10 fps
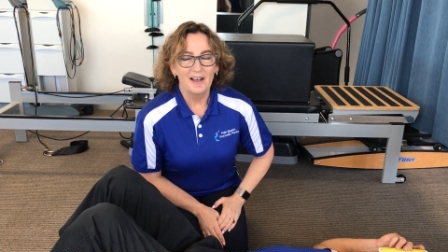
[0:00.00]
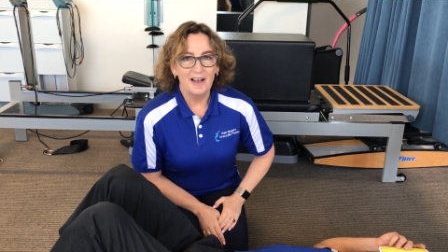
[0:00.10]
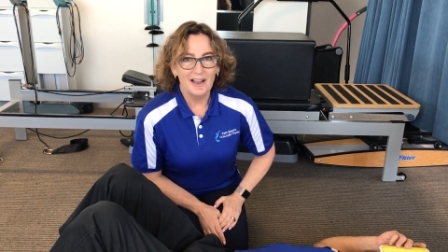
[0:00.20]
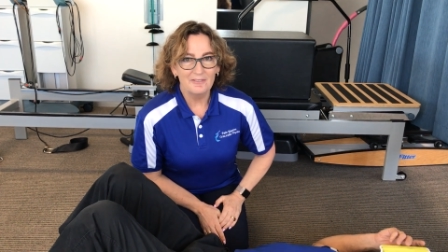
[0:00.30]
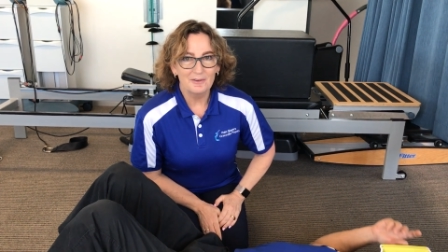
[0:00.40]

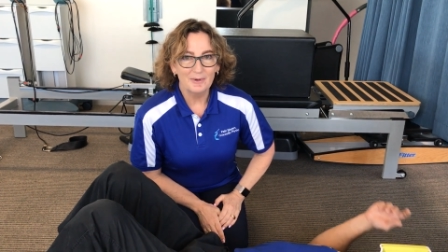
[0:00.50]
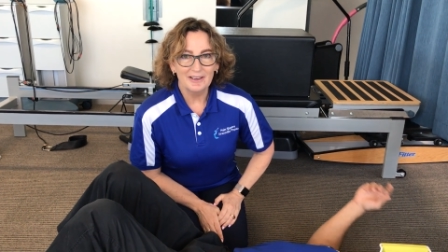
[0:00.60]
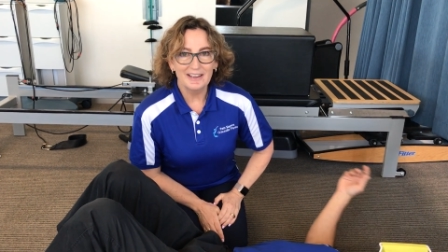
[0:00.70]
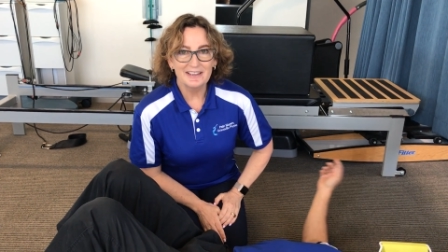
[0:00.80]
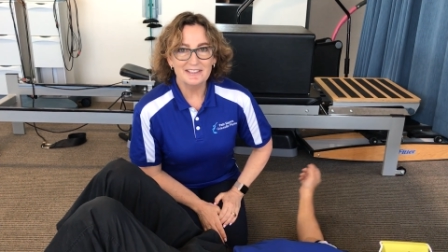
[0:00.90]
Hi
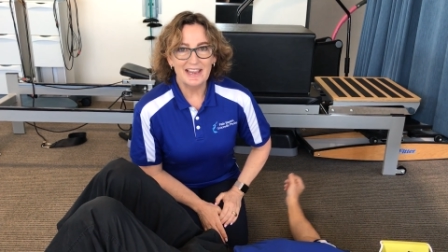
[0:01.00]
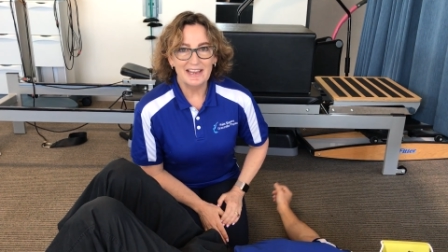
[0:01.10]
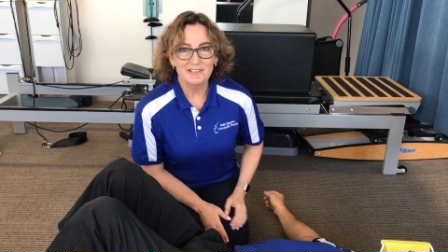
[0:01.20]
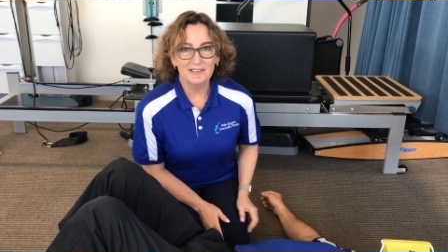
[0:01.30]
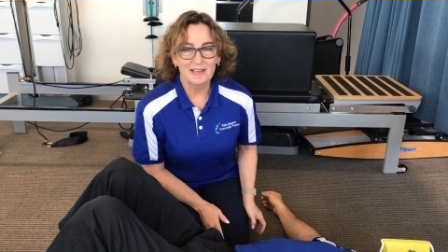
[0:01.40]
everyone, it's
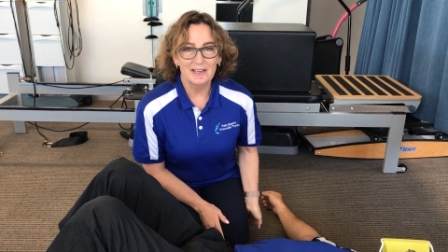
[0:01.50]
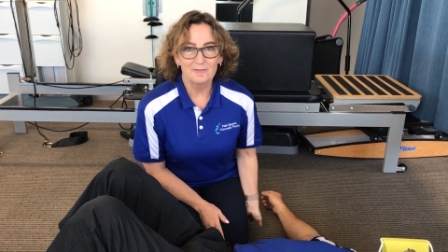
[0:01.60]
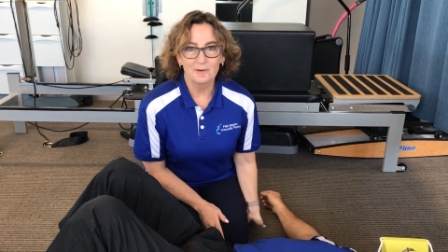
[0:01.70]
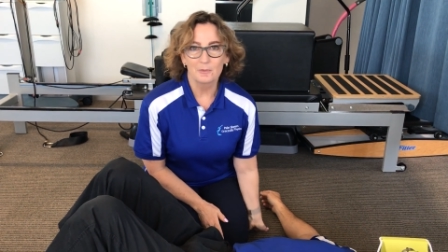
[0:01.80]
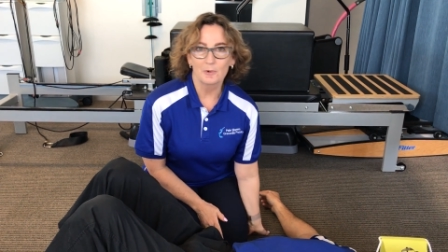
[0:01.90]
Angela
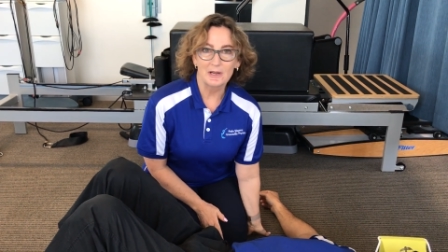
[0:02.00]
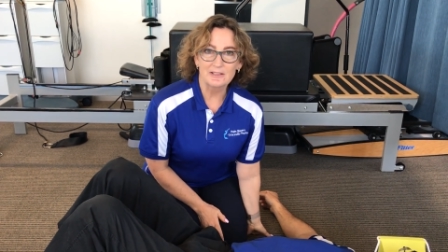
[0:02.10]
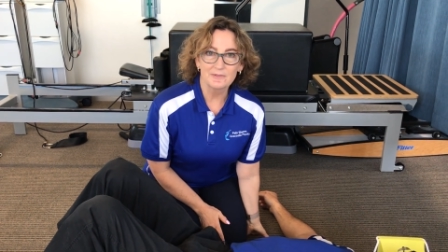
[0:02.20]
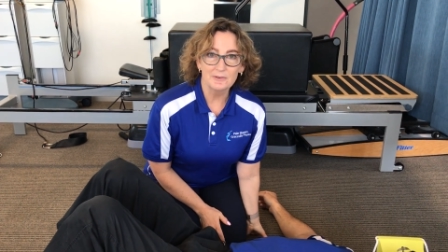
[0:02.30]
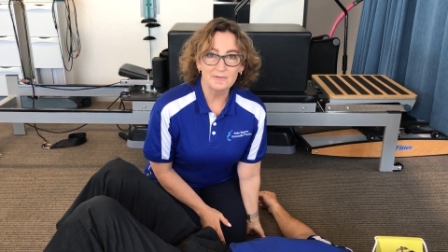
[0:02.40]
here from
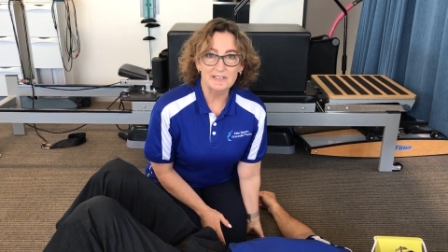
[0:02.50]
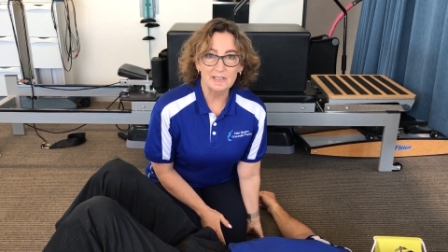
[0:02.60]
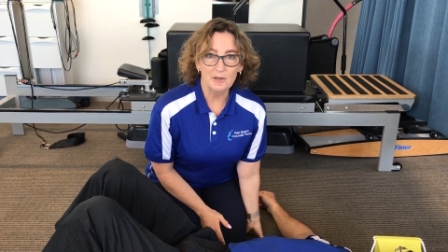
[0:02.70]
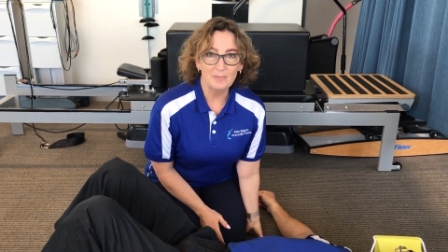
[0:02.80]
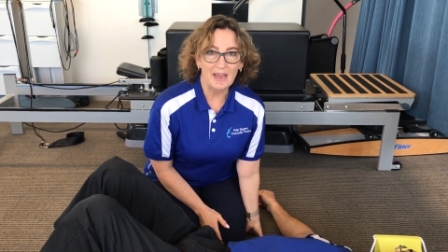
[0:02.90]
Graceville
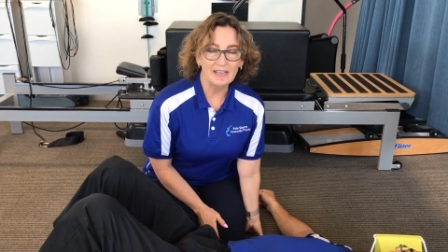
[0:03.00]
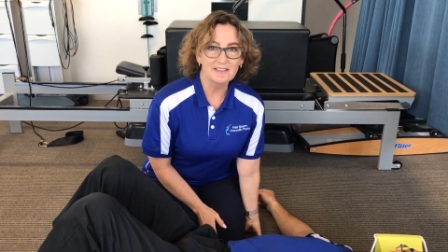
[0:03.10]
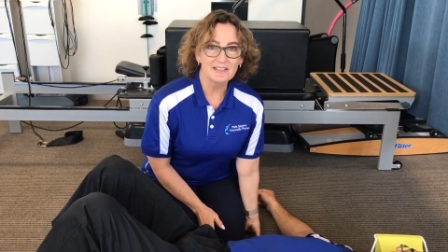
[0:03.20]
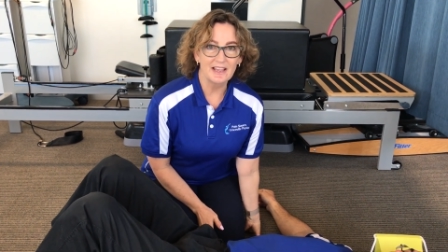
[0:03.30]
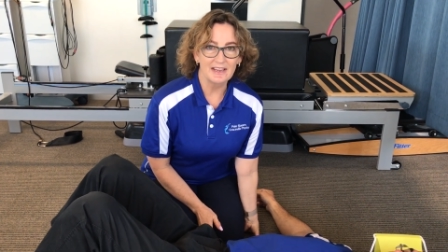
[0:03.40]
Physio
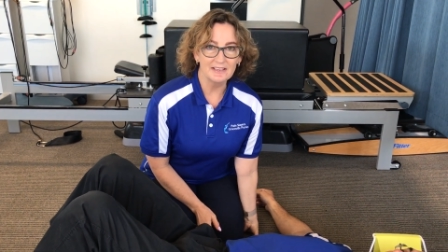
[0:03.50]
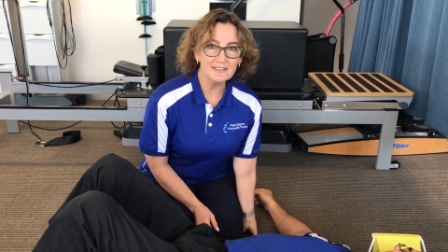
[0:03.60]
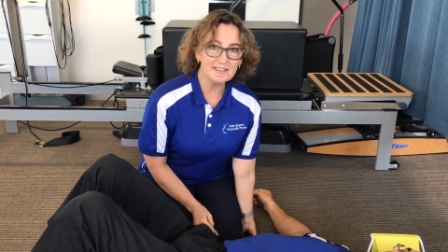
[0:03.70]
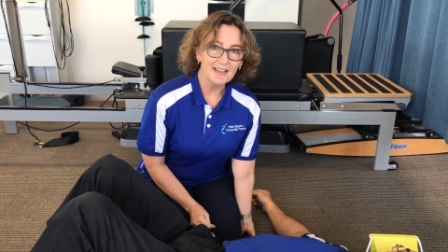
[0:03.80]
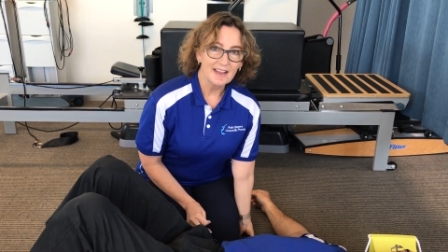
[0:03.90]
Pain
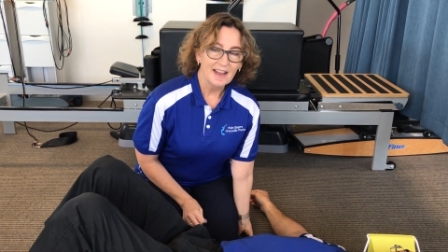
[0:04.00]
Slayers,